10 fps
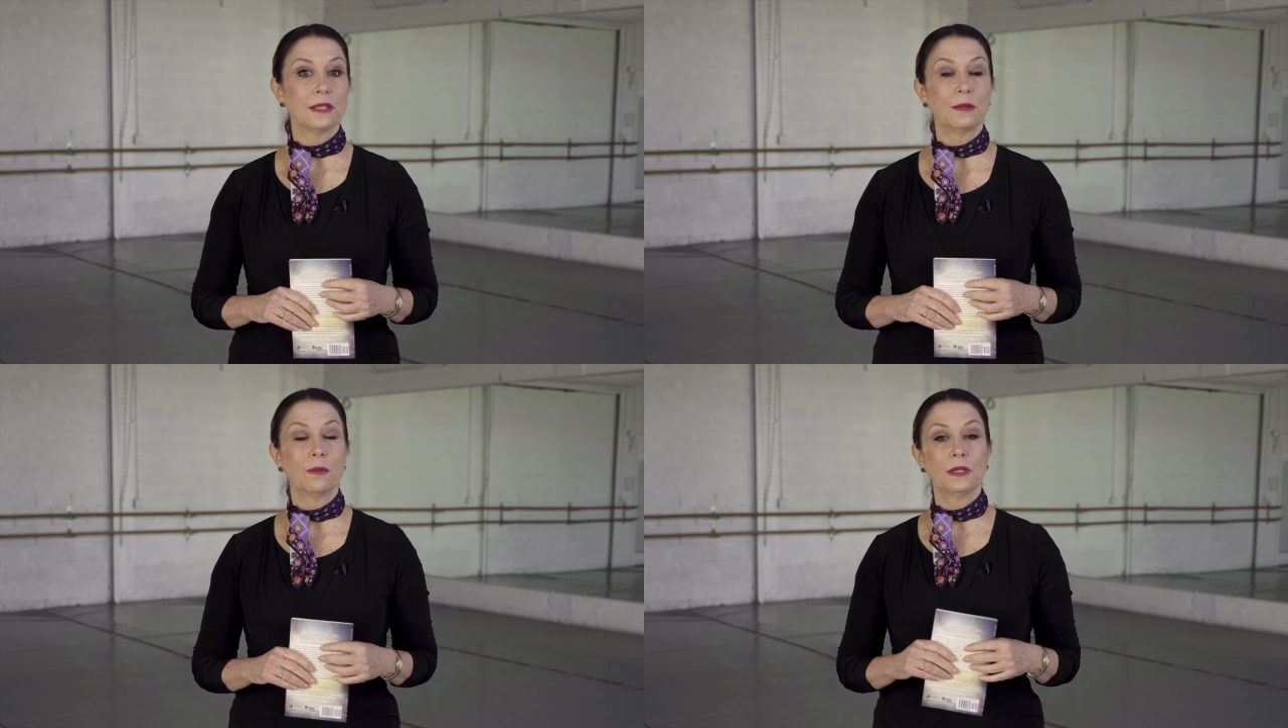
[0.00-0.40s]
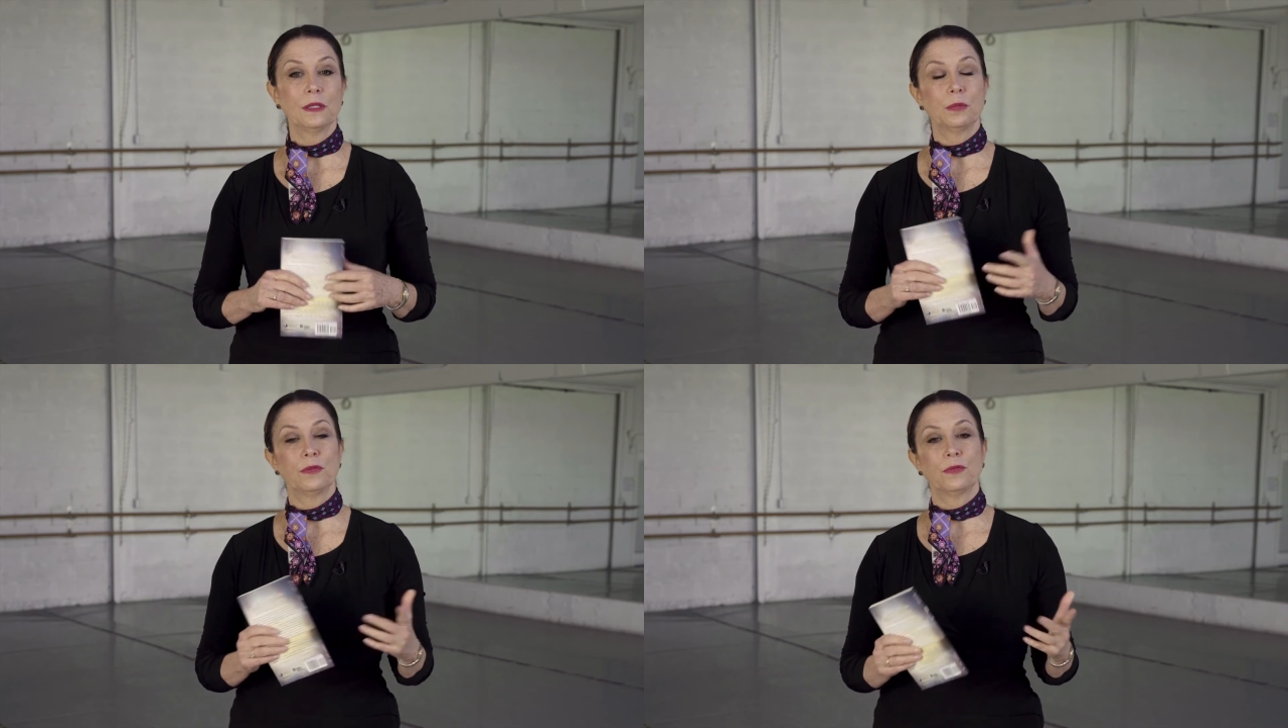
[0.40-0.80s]
I wanted
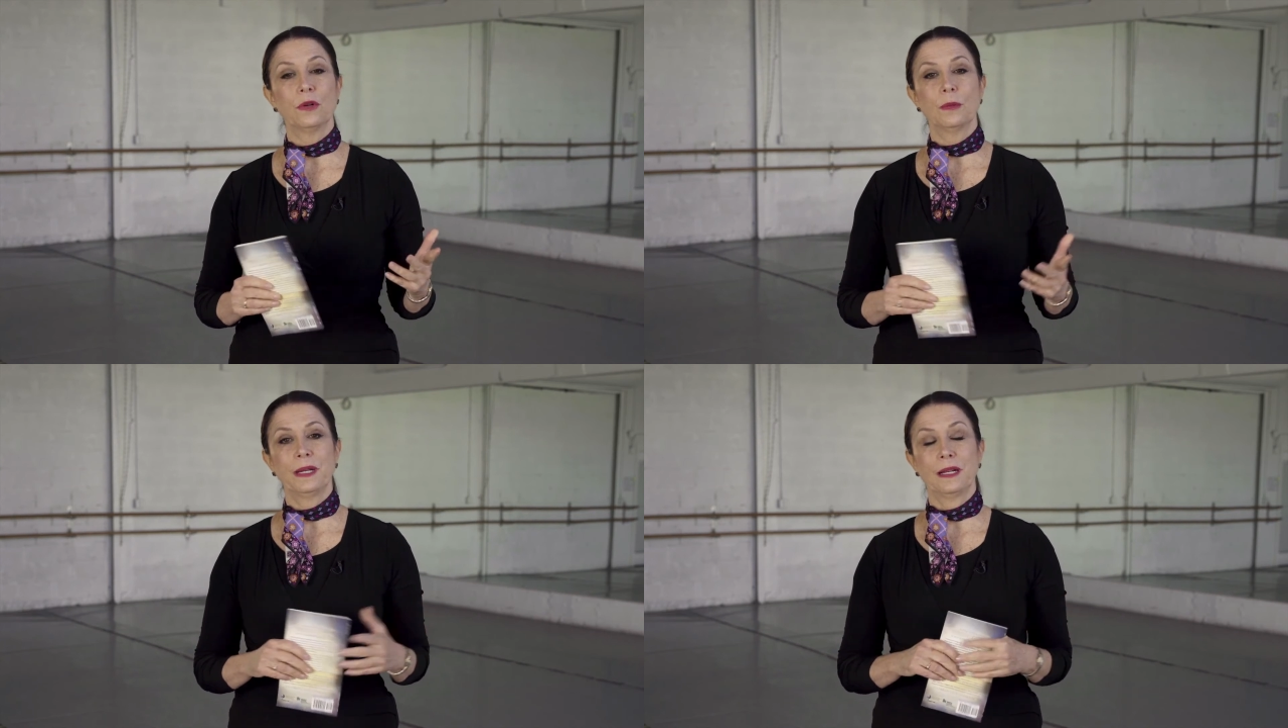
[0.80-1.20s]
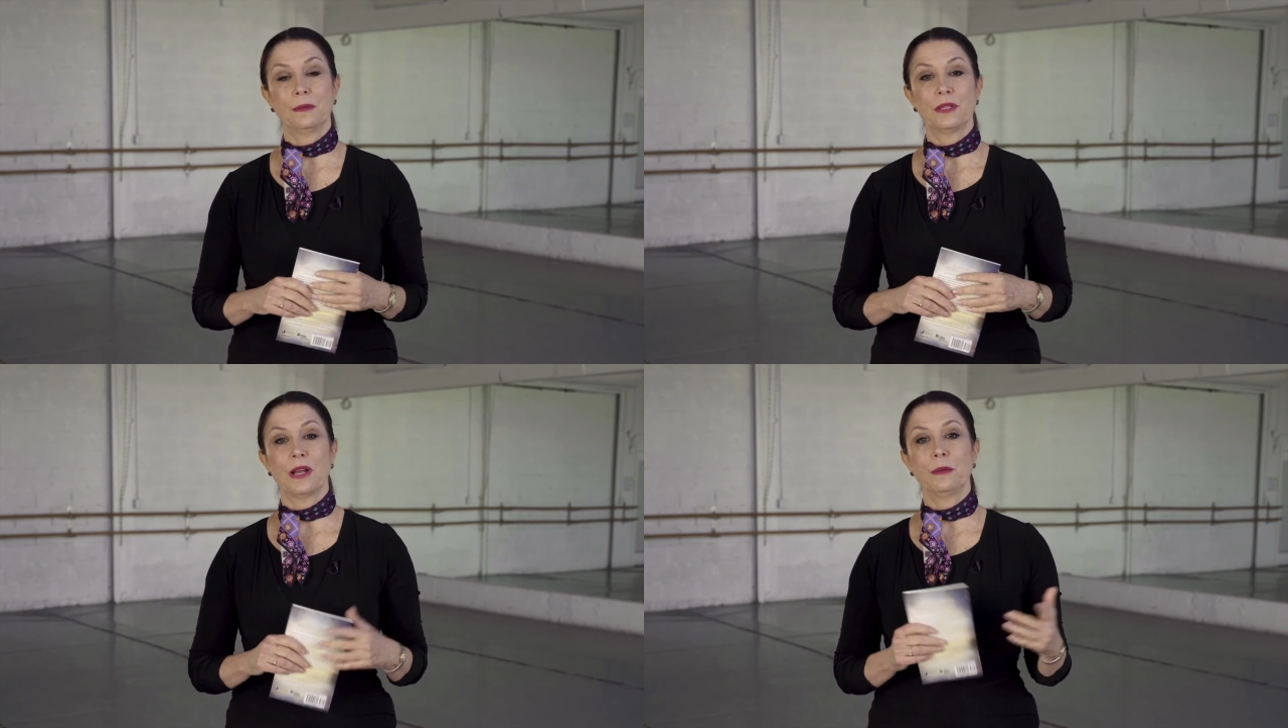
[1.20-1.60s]
to perform and I
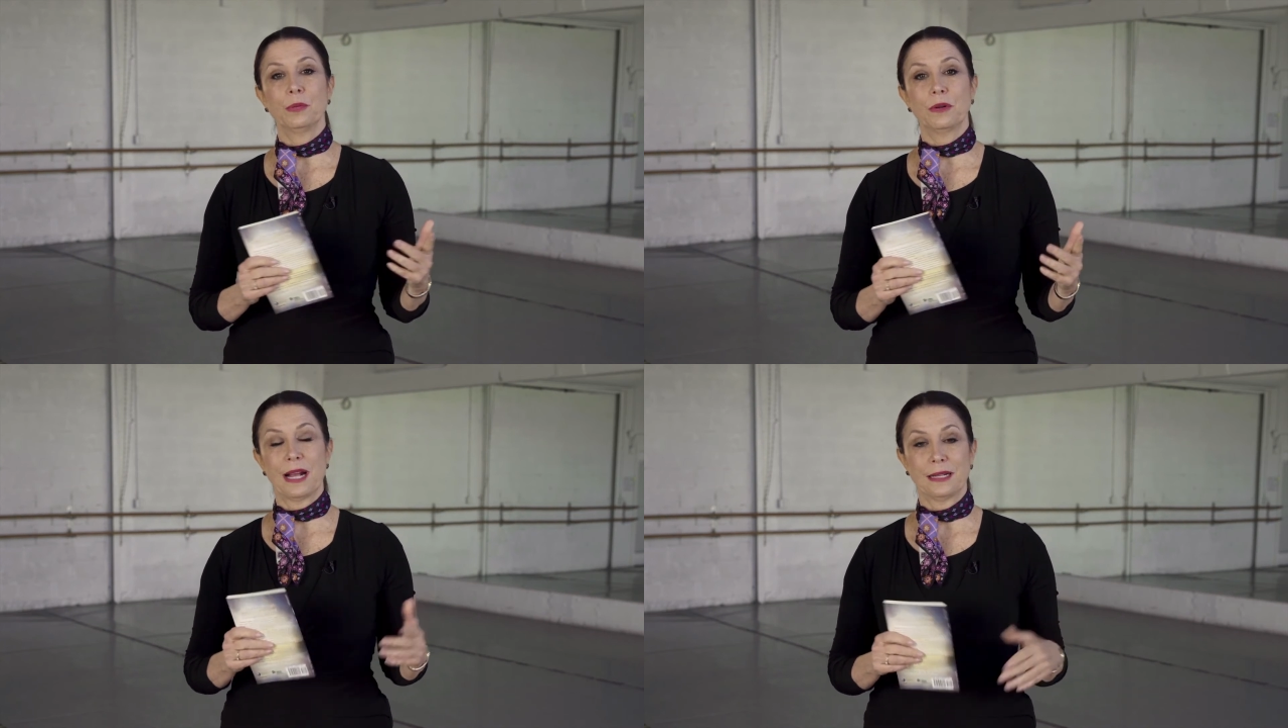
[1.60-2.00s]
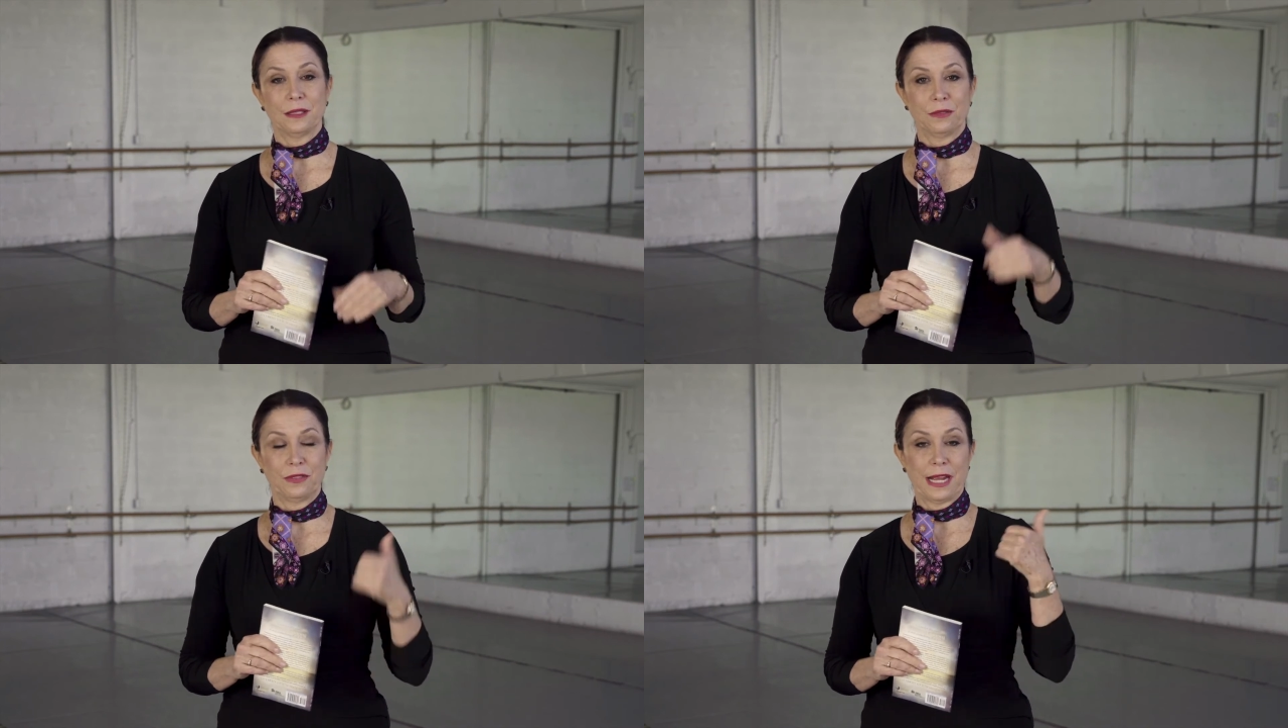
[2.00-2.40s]
was hyperactive.